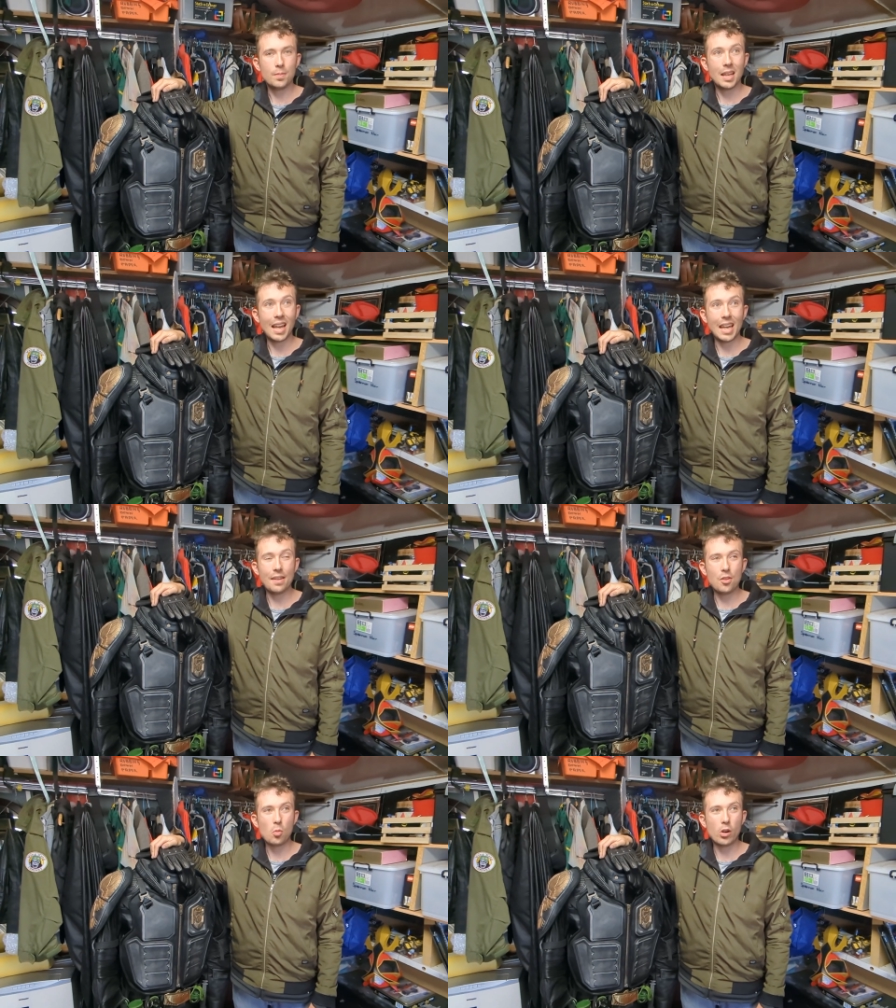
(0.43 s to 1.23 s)
Hey
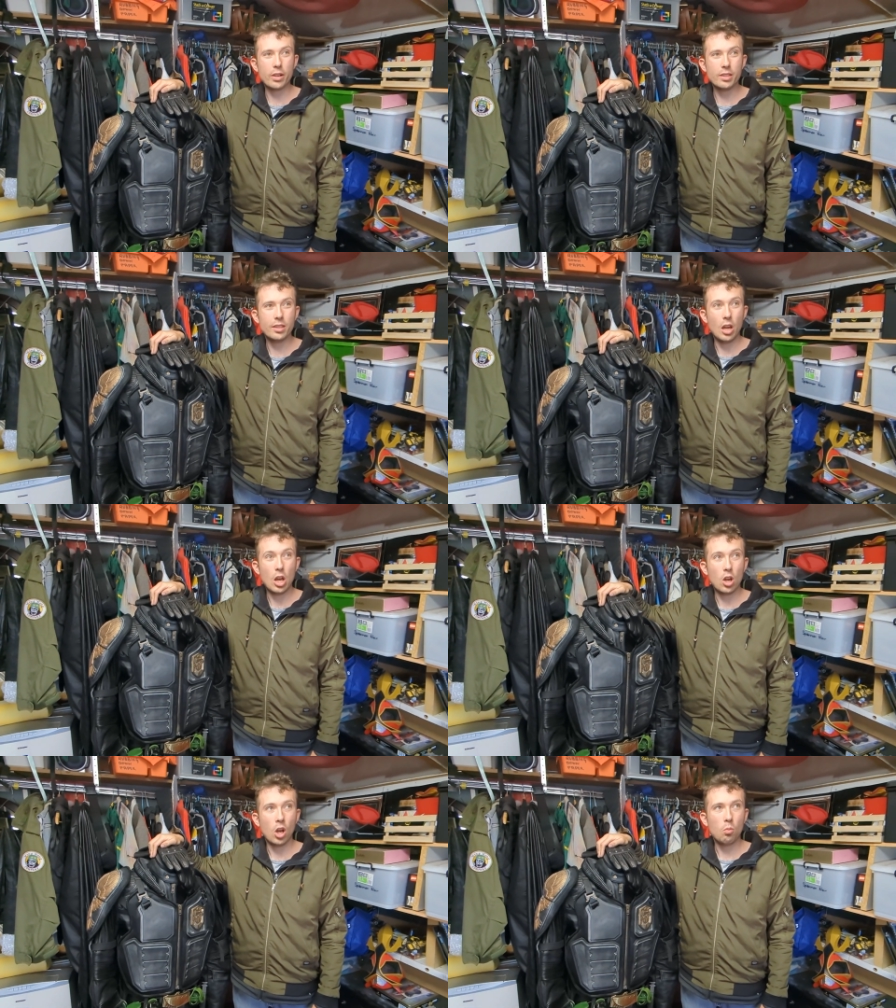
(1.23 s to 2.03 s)

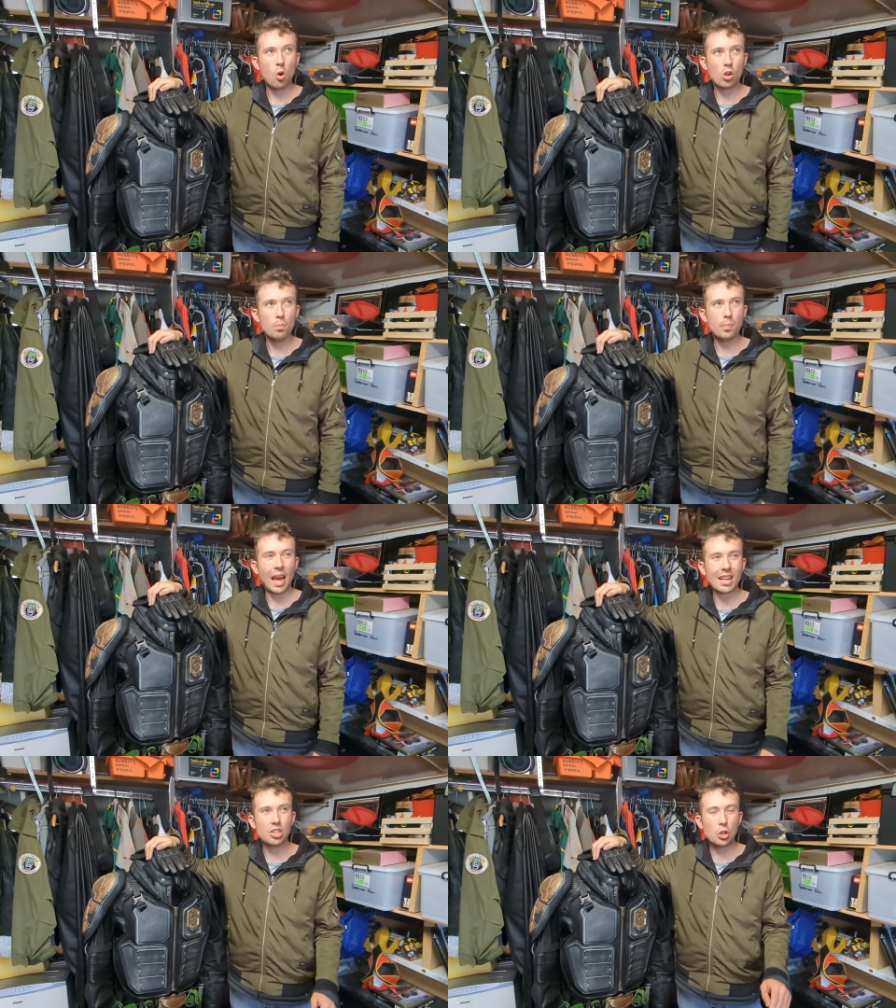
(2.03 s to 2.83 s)
everyone, welcome
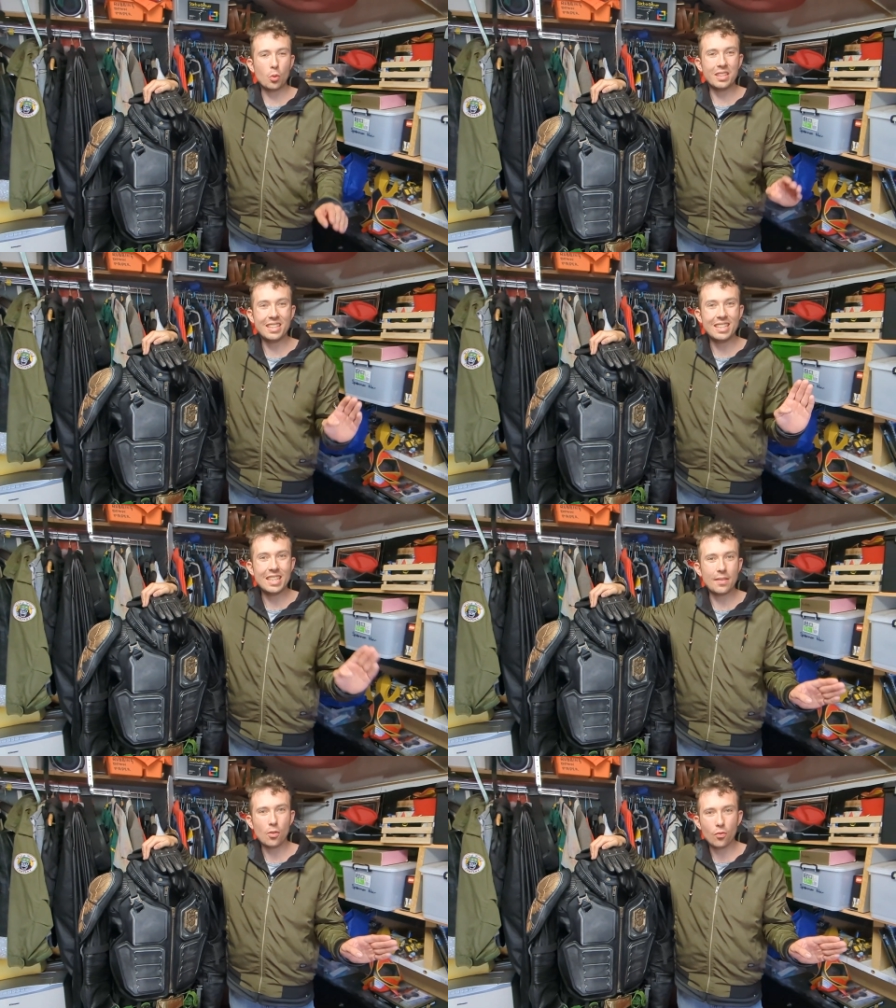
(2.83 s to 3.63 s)
back to
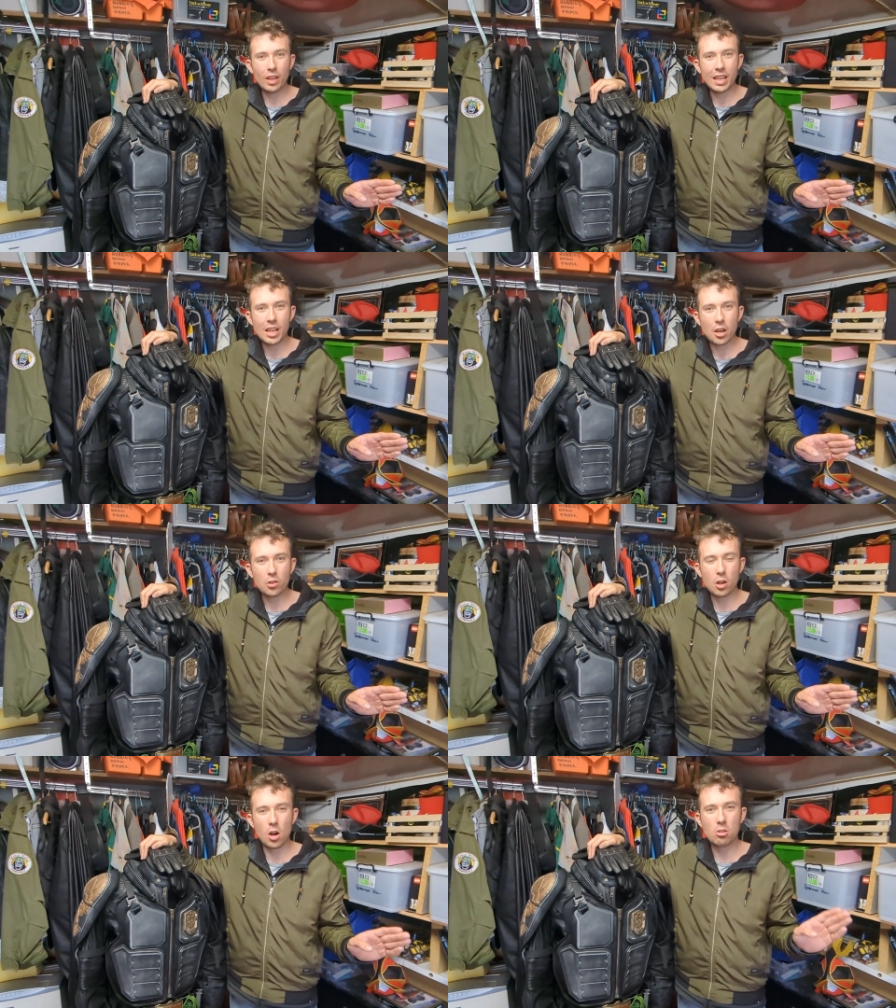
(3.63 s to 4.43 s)
another
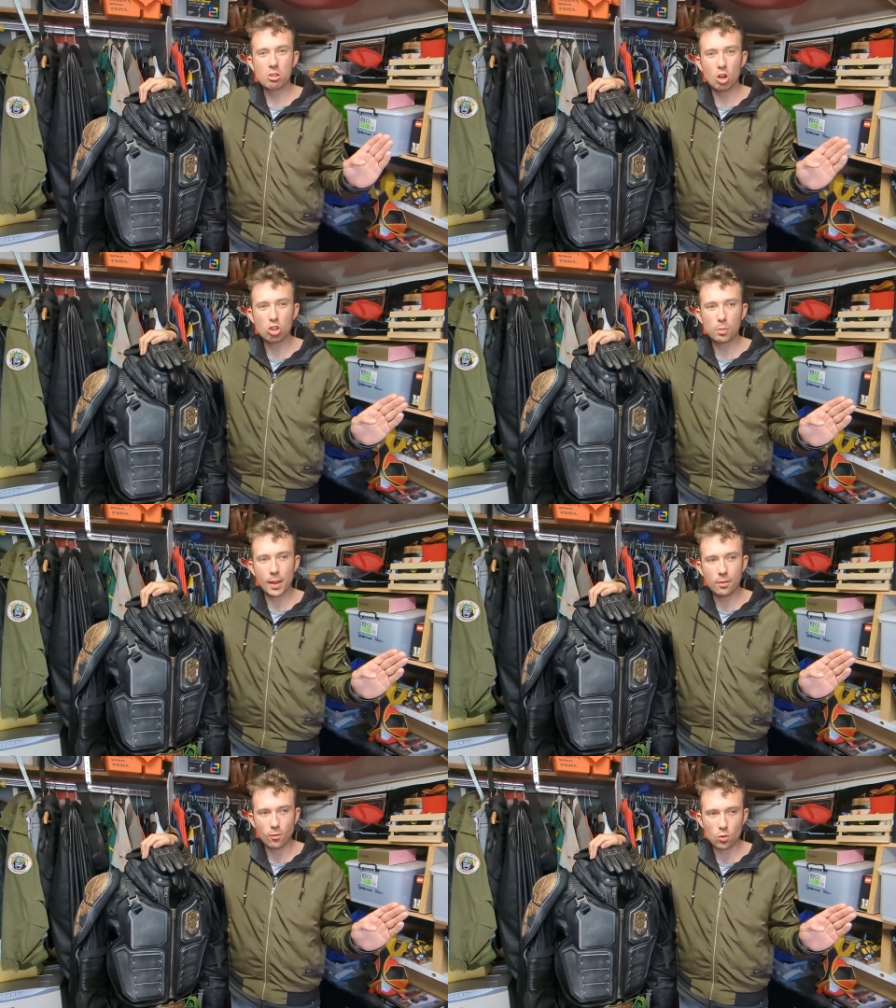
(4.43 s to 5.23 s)
video on Cosplay
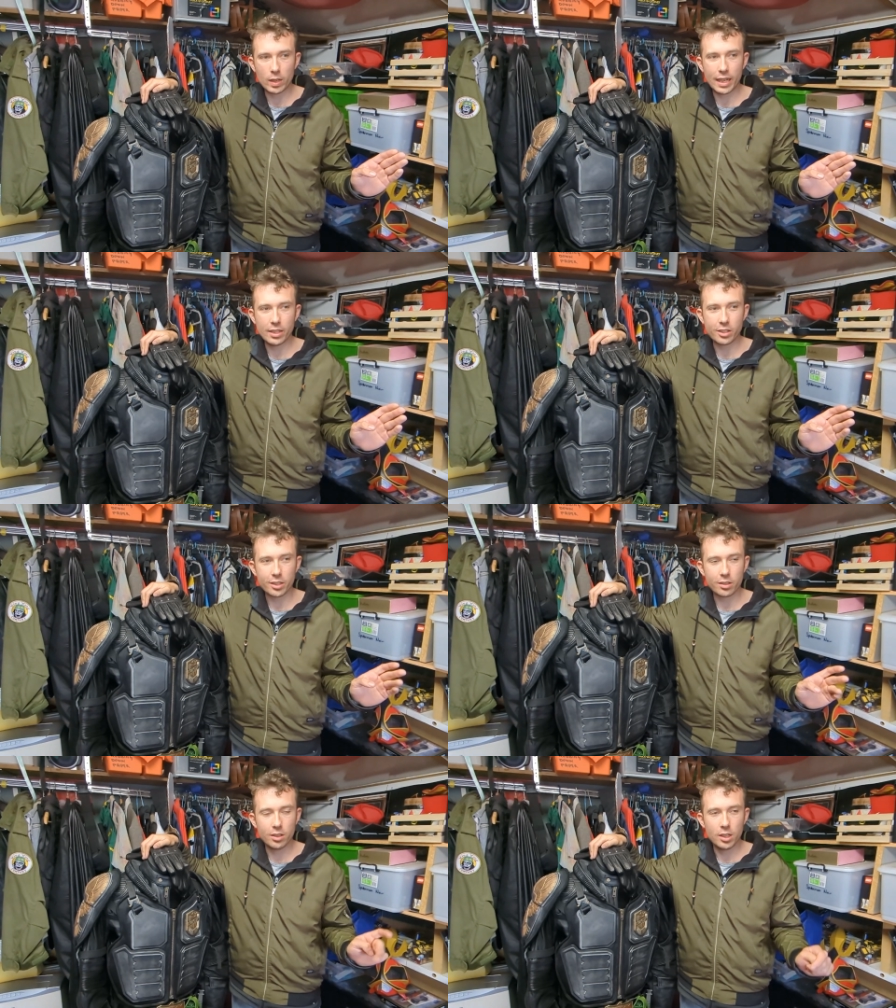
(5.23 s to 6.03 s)
with Arena.